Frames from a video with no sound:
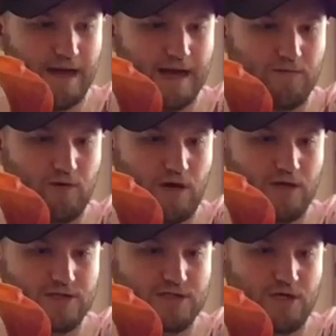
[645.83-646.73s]
will
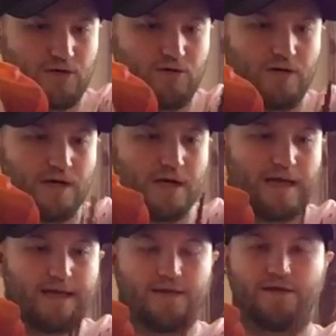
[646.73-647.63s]
also,
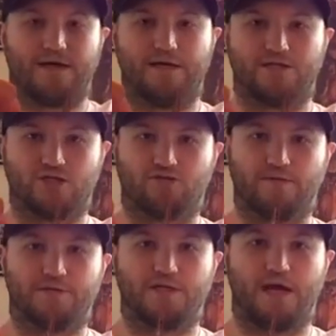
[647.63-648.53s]
in the
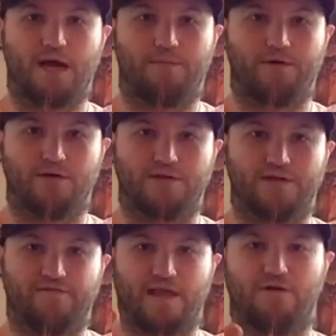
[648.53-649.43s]
description, I'll put
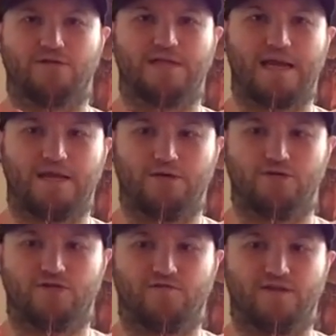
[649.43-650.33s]
the flowers that I
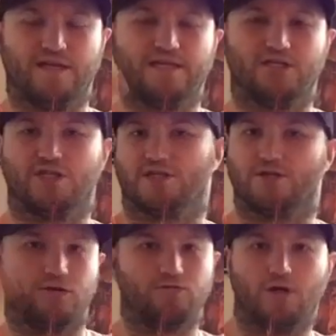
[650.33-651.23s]
used for these, just so
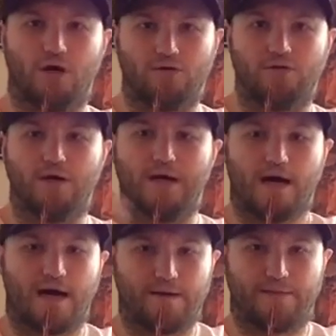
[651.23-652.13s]
you know,
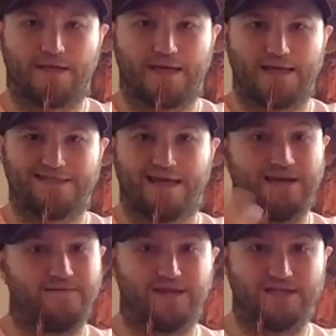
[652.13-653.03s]
in case
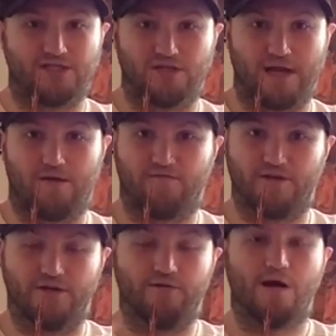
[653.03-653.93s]
any of these stood out for
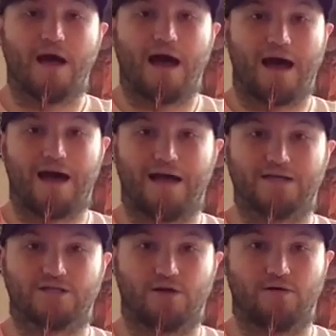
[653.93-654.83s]
you.
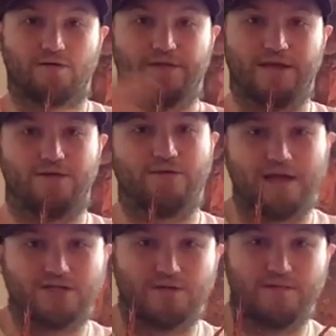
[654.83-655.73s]
So thank you
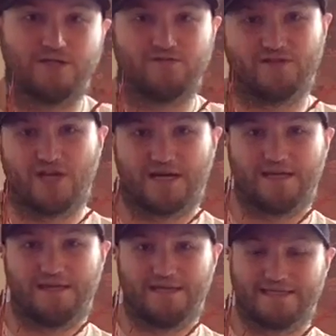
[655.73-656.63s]
guys so much for
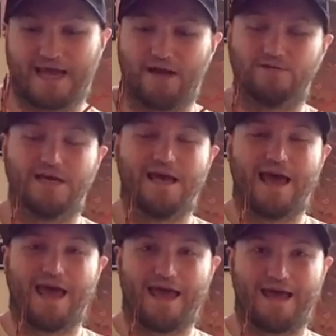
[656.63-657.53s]
checking this out,
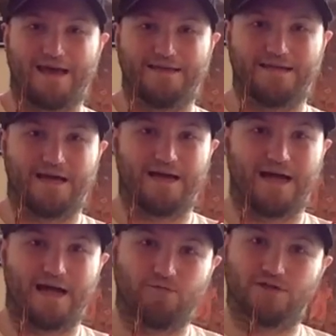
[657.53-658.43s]
and
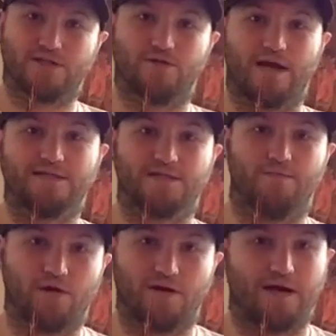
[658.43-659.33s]
I will see you guys
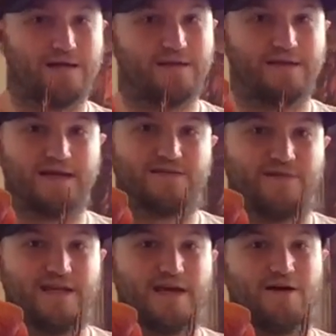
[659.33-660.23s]
tomorrow on the next
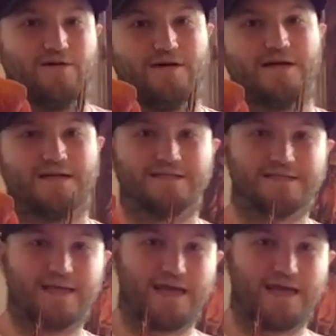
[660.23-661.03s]
video. Stay